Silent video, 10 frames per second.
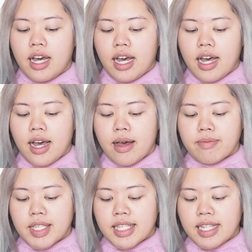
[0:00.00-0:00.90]

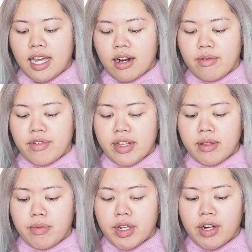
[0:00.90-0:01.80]
to start out with,
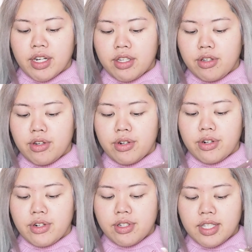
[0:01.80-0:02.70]
we're going to
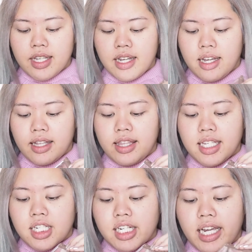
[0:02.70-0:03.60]
use
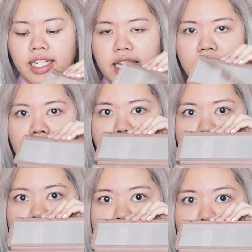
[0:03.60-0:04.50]
this shade here,
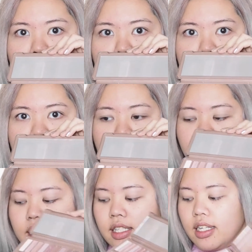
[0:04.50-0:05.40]
which is called
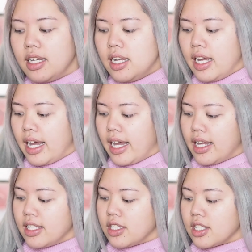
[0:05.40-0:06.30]
Buzz.
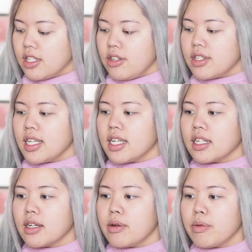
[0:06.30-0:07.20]
And just
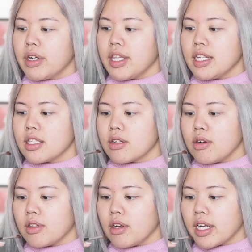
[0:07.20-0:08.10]
using, what are these
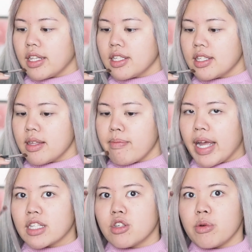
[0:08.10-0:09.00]
called? Okay, this is the
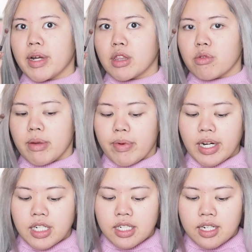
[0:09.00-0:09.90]
MAC 213
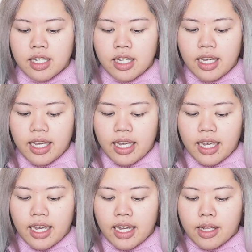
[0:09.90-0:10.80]
brush,
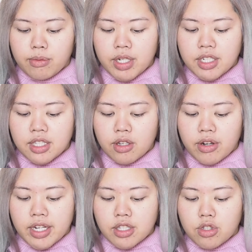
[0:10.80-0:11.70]
and we're just
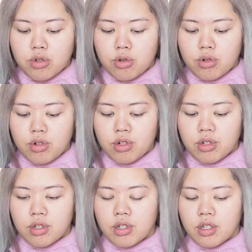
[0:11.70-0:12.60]
going to
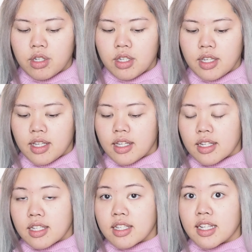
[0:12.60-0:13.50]

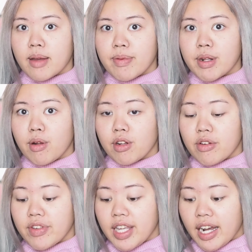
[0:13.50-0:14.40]
slap it all
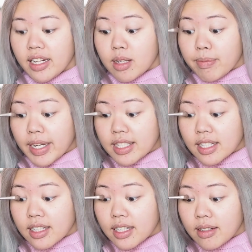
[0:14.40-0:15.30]
over the eyelid
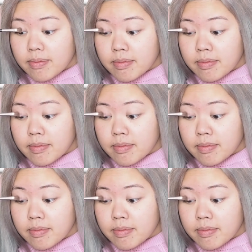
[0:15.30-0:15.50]
basically.